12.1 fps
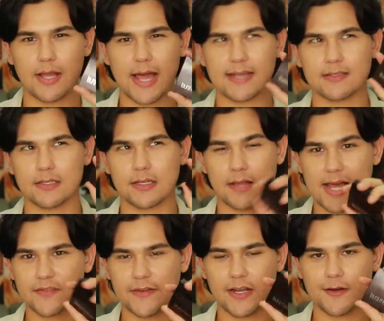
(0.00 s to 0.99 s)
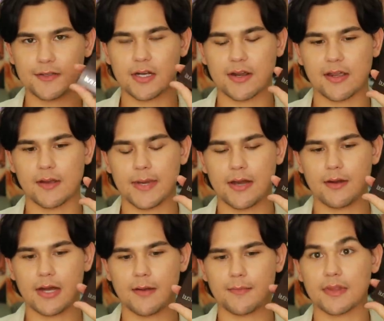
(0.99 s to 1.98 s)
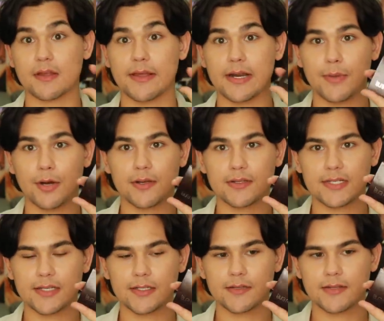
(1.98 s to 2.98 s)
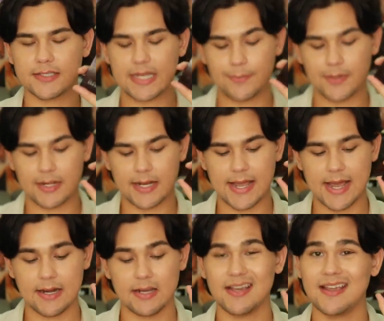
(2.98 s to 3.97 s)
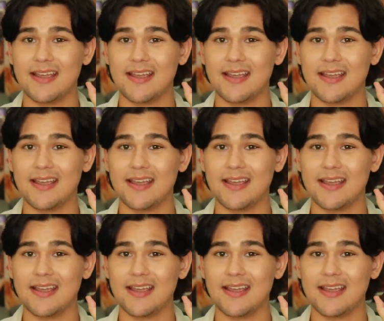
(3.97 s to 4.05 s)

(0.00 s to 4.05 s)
last the last video I was talking about um, the Clé de Peau Concealer, the sample that I had,